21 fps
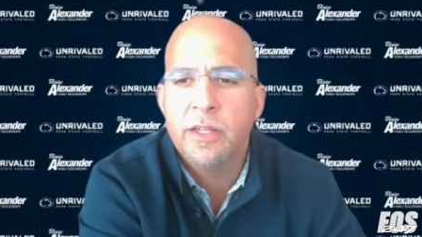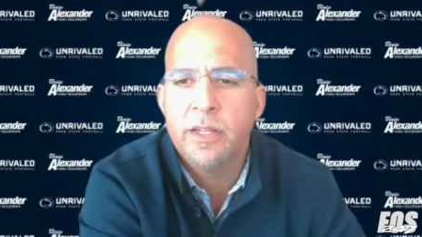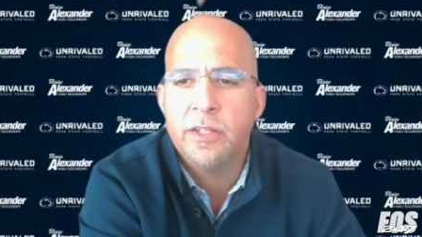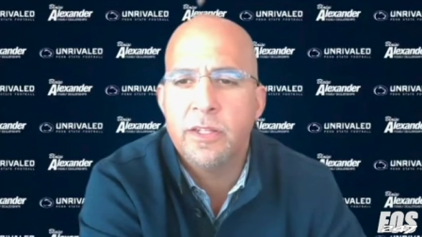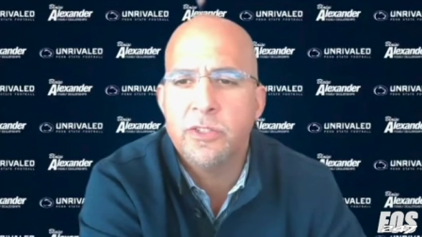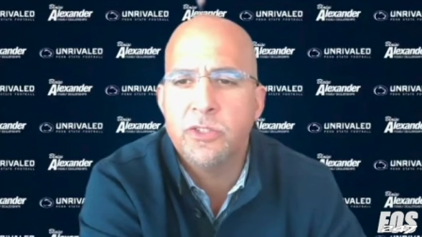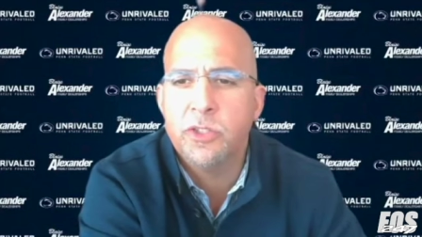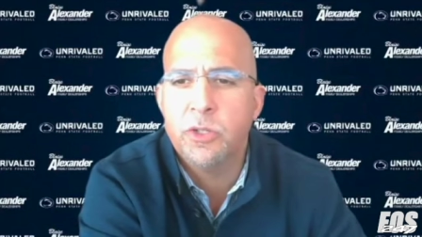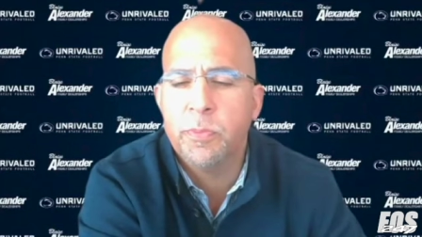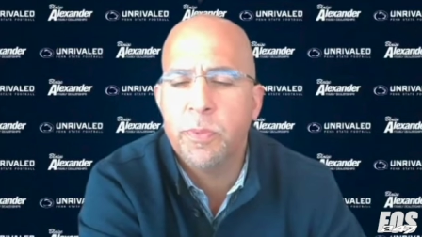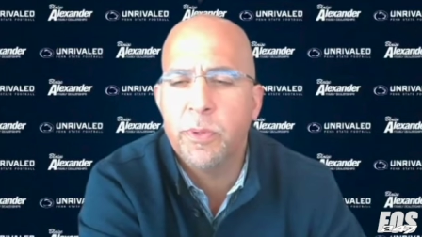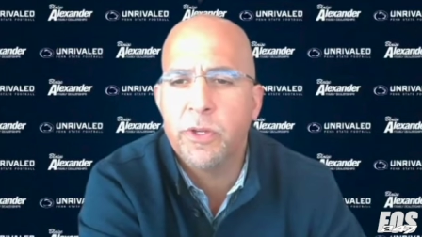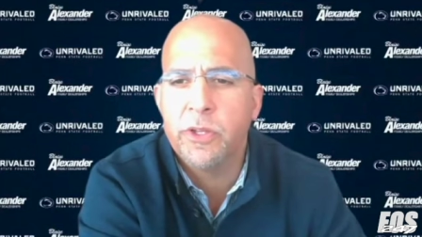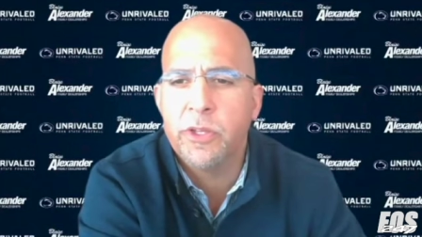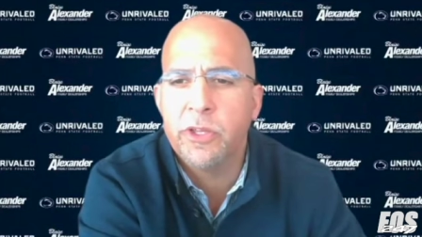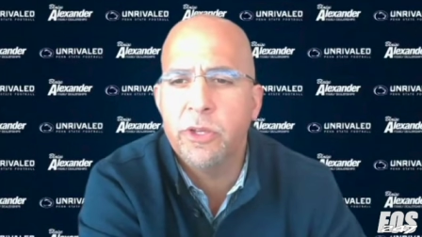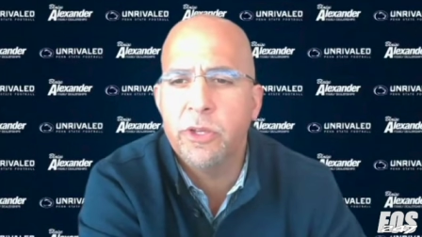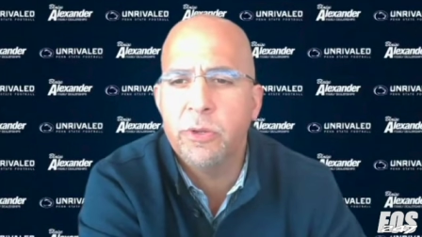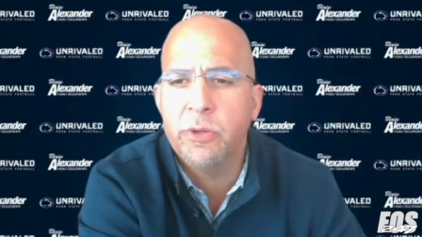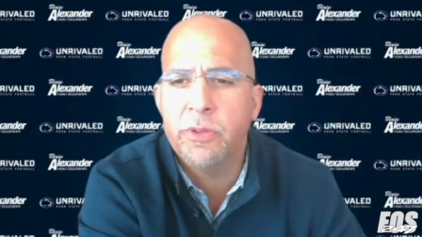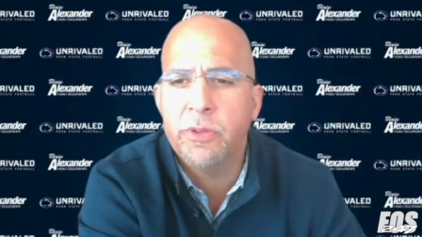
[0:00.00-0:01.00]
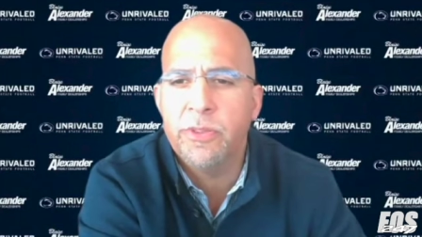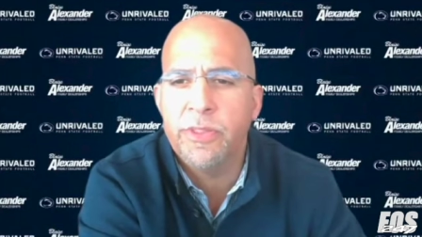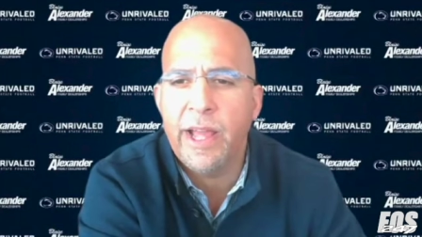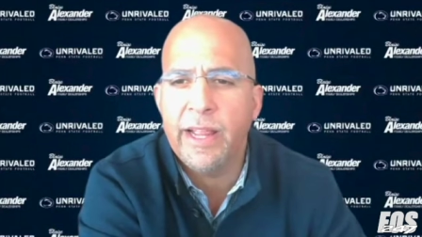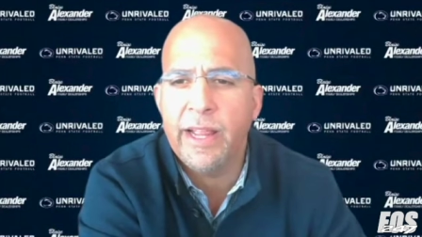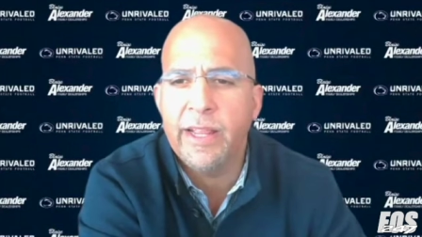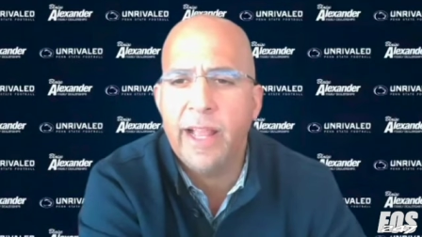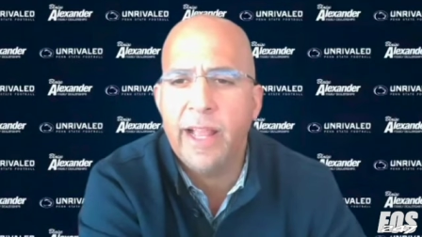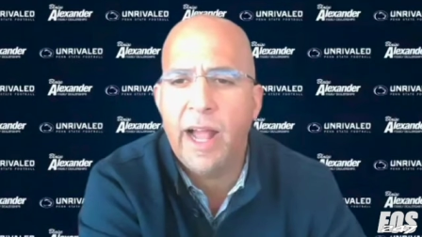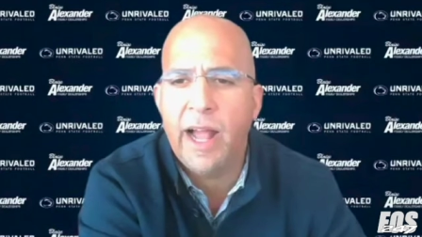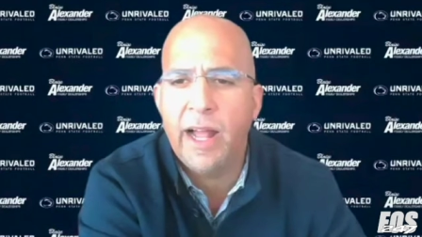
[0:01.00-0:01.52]
Super cute.
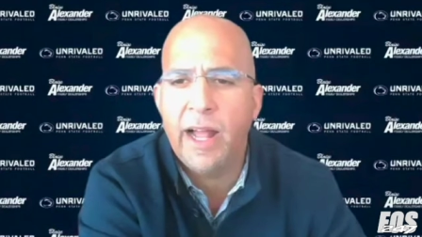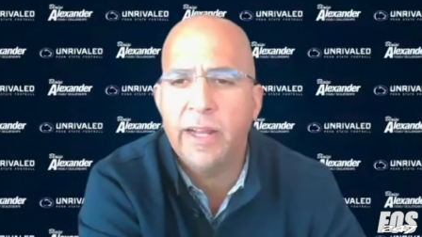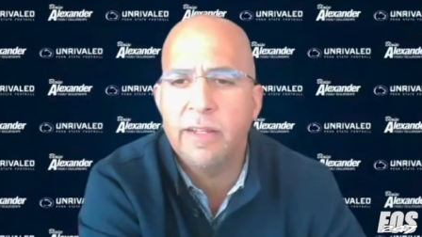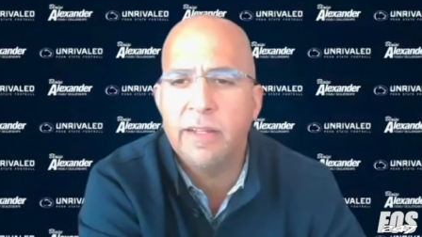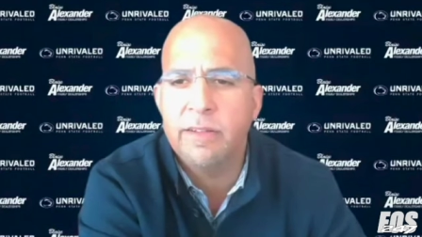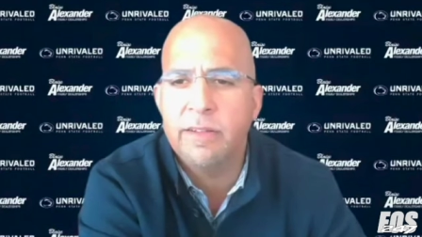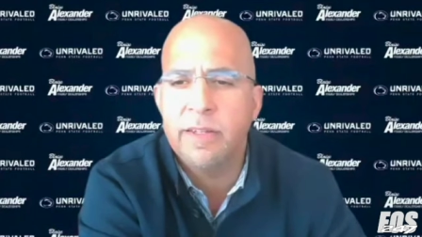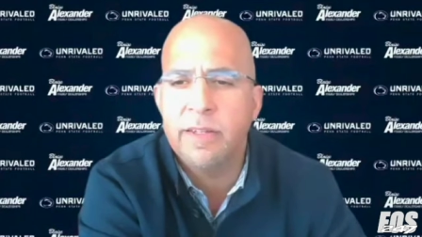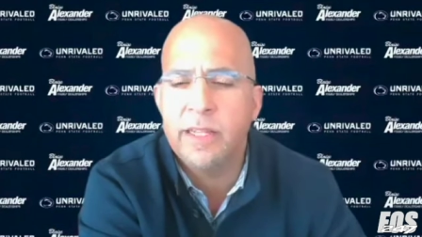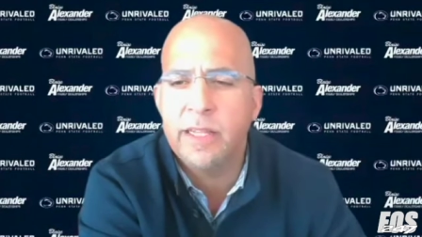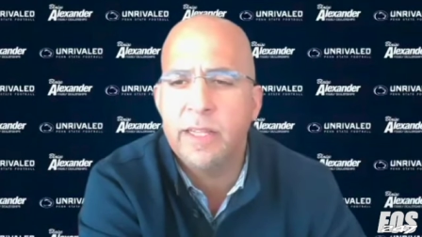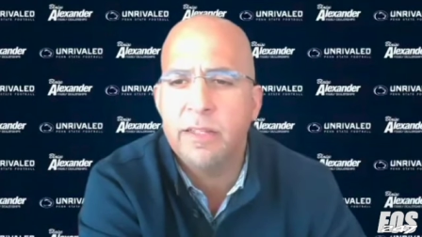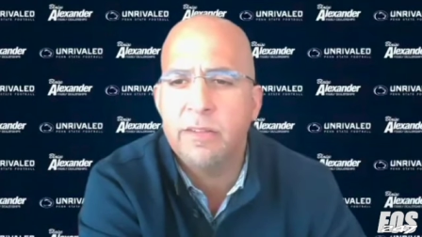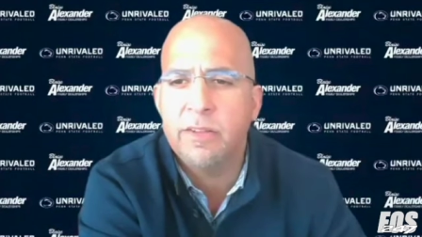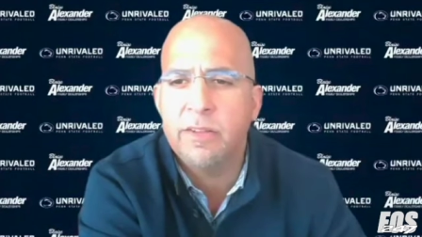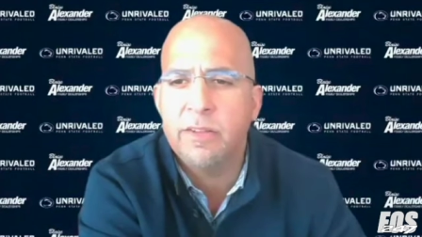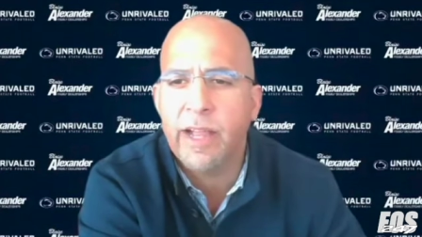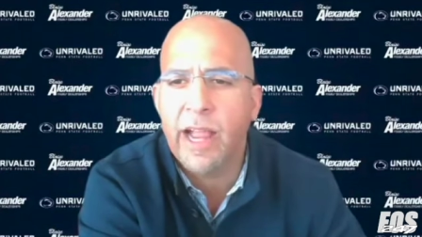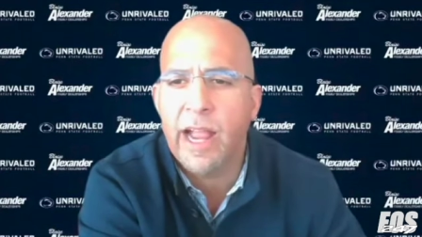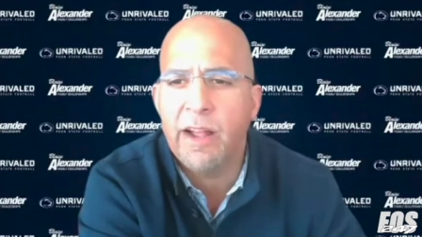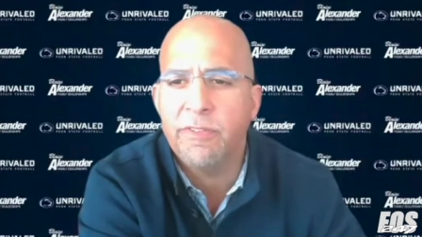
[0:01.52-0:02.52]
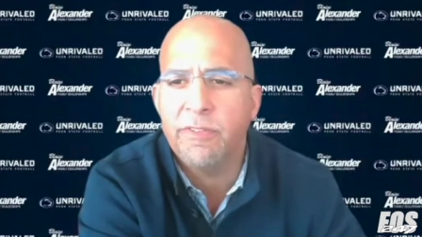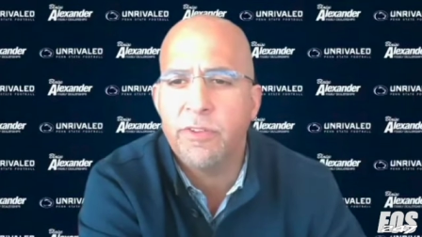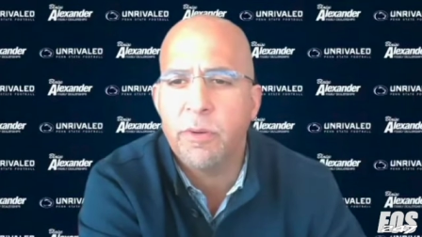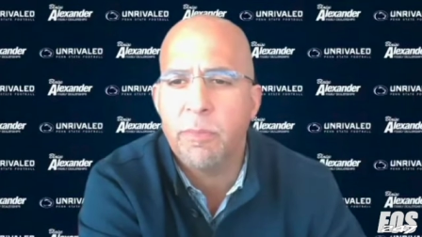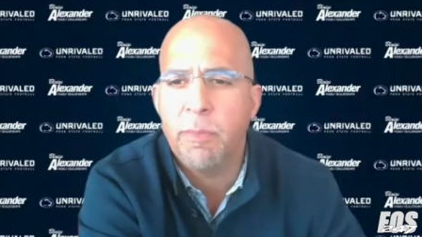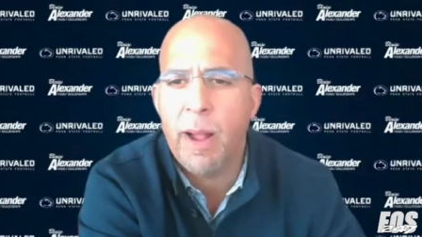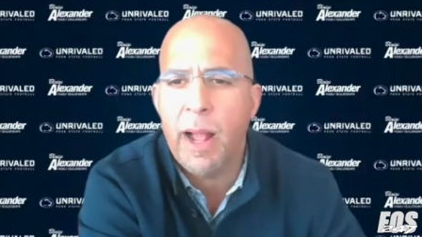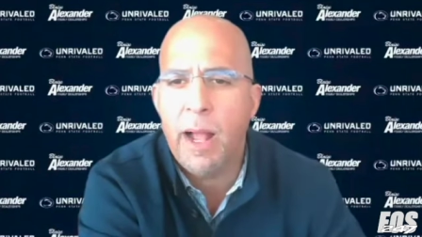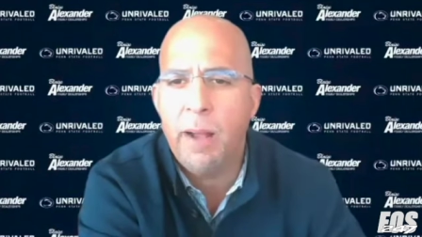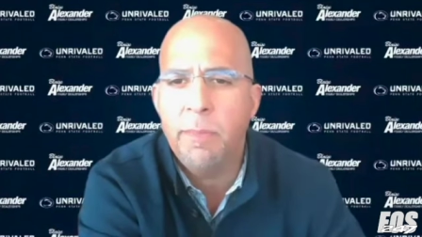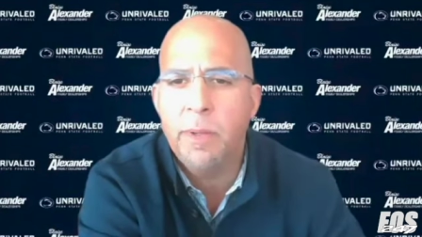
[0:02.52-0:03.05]
Thank God he took after
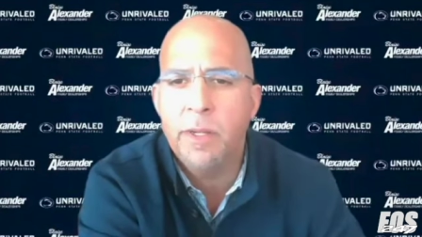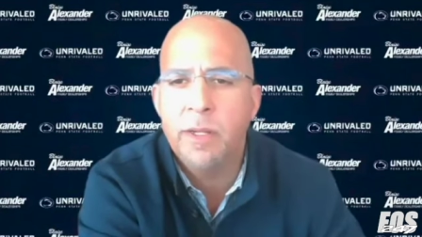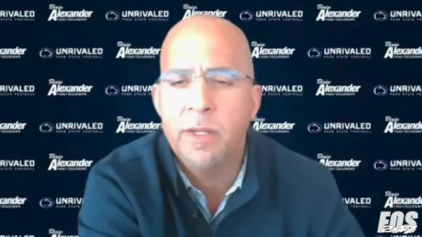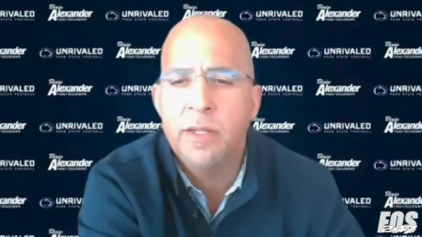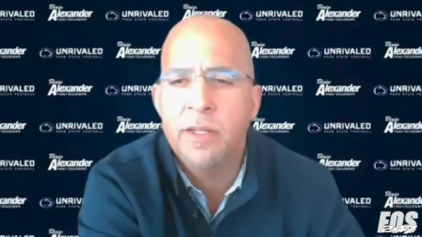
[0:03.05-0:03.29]
mom.